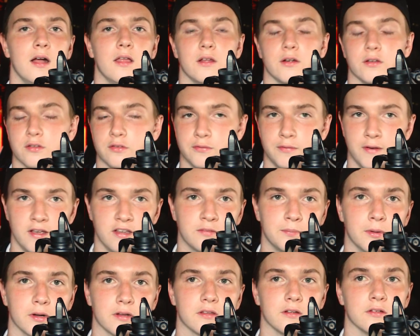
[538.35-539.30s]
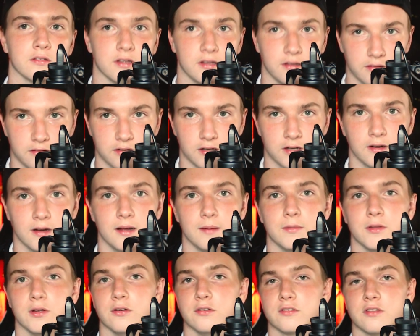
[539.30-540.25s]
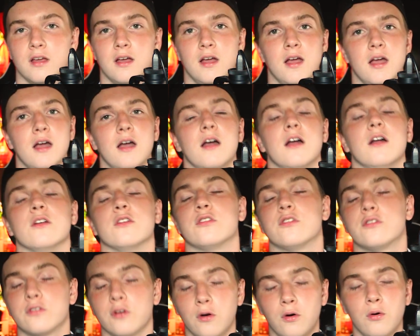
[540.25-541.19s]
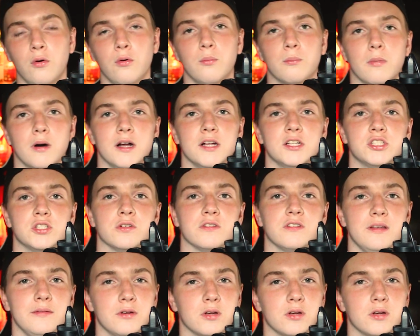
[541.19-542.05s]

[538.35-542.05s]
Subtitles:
there's Facebook, there's Instagram, there's so much. There's